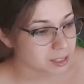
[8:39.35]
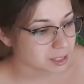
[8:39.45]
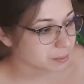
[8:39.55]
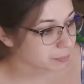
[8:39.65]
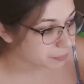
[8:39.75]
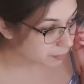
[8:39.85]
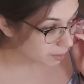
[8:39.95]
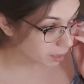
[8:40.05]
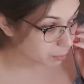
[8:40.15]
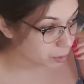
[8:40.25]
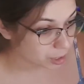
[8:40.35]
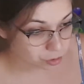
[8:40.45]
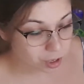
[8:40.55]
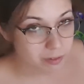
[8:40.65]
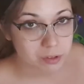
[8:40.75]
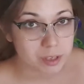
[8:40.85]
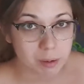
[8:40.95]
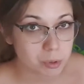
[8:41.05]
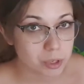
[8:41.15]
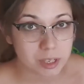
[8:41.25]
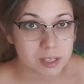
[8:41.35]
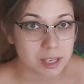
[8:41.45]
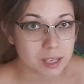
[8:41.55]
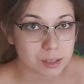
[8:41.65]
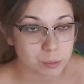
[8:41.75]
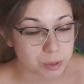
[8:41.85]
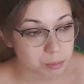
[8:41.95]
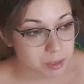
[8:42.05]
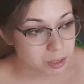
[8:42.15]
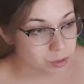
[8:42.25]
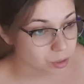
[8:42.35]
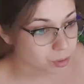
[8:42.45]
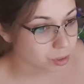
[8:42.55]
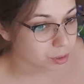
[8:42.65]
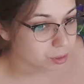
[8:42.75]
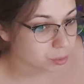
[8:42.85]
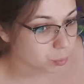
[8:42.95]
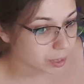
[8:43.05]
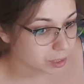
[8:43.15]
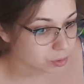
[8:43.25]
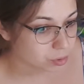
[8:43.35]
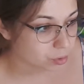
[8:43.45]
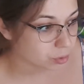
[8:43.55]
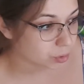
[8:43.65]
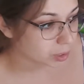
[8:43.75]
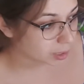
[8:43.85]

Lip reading: I'm gonna travel and I'm gonna take it with me, so the only way to